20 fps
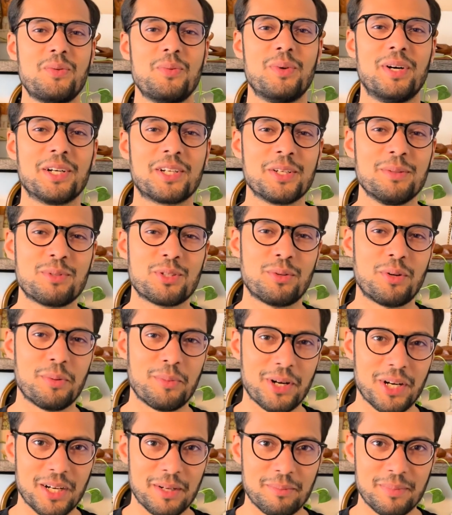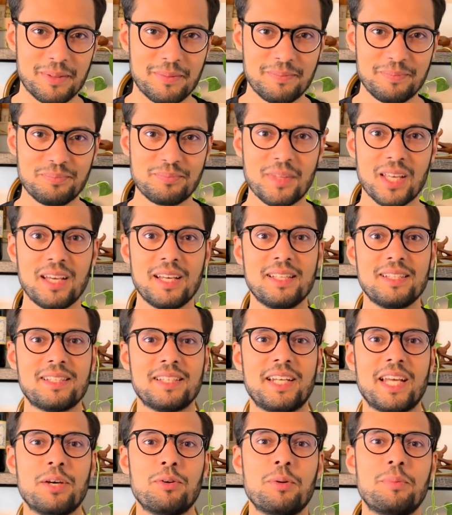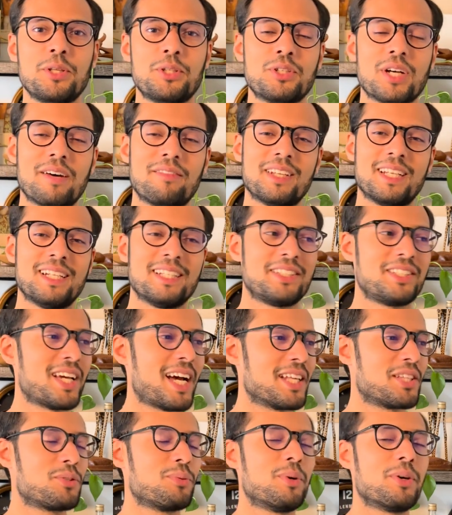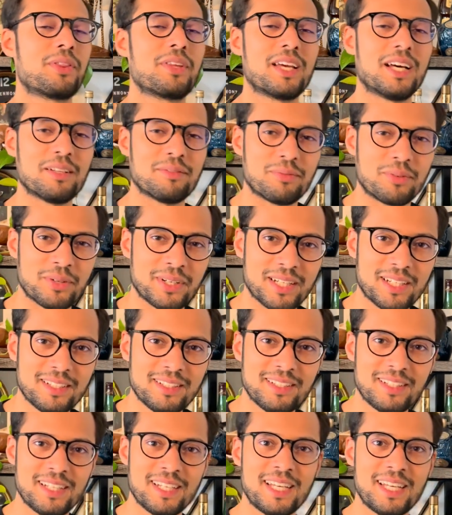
Welcome to RoboHub. Today we'll be traveling to Chatsworth, California.